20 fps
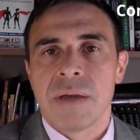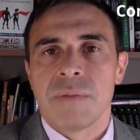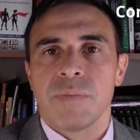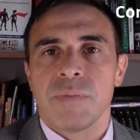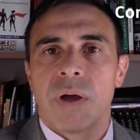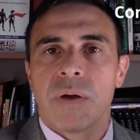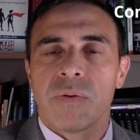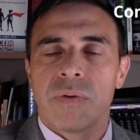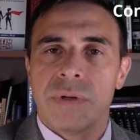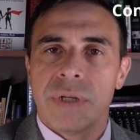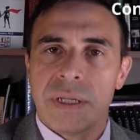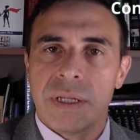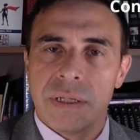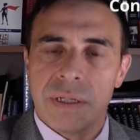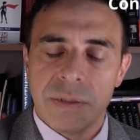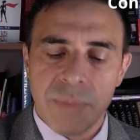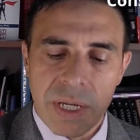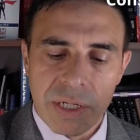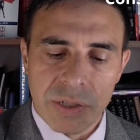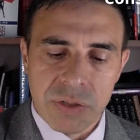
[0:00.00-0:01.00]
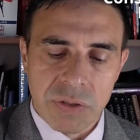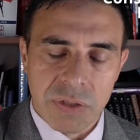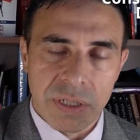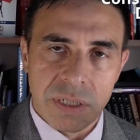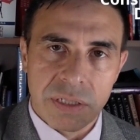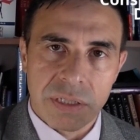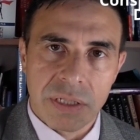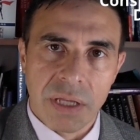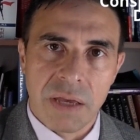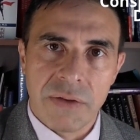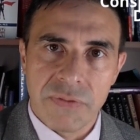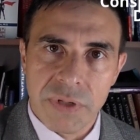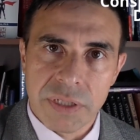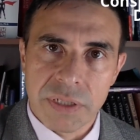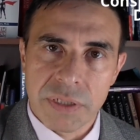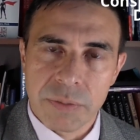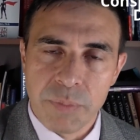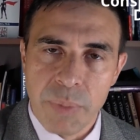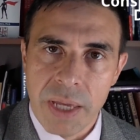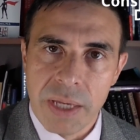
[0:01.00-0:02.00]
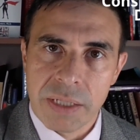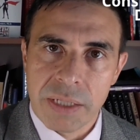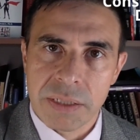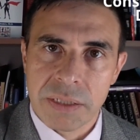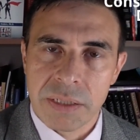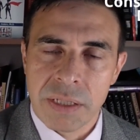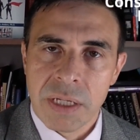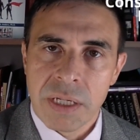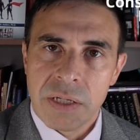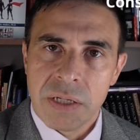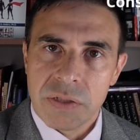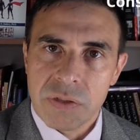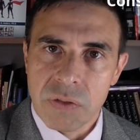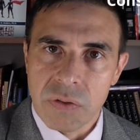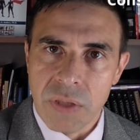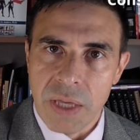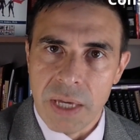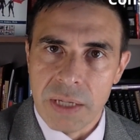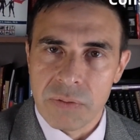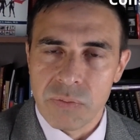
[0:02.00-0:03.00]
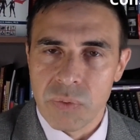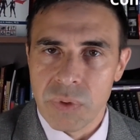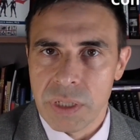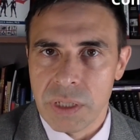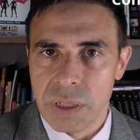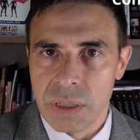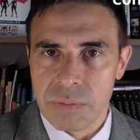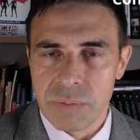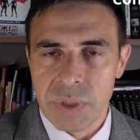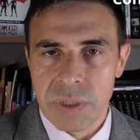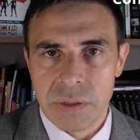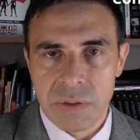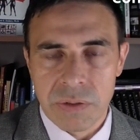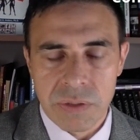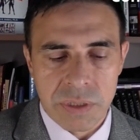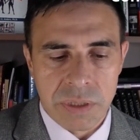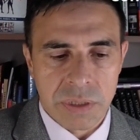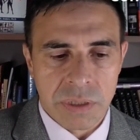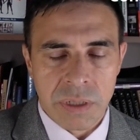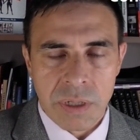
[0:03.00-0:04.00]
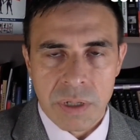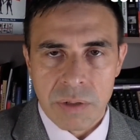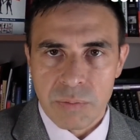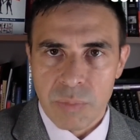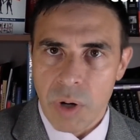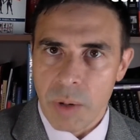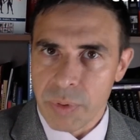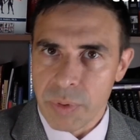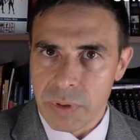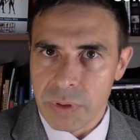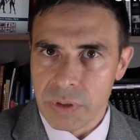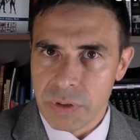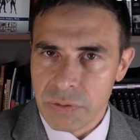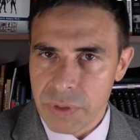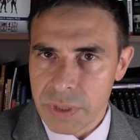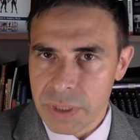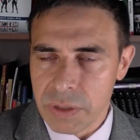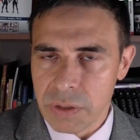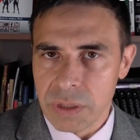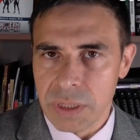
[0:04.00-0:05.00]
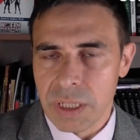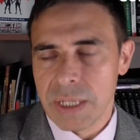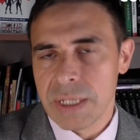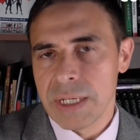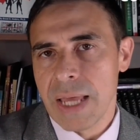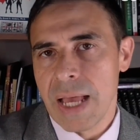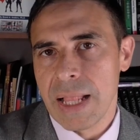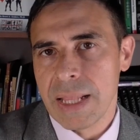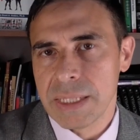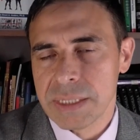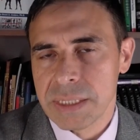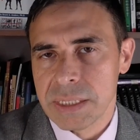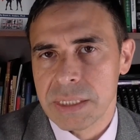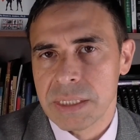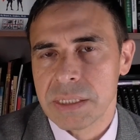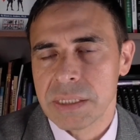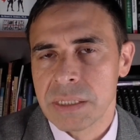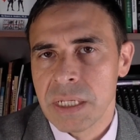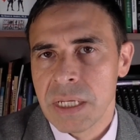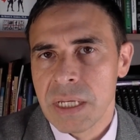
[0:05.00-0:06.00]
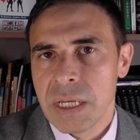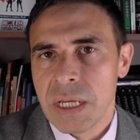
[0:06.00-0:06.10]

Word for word: but we need to make sure that it's evidence-based so that we can be using proper critical analysis.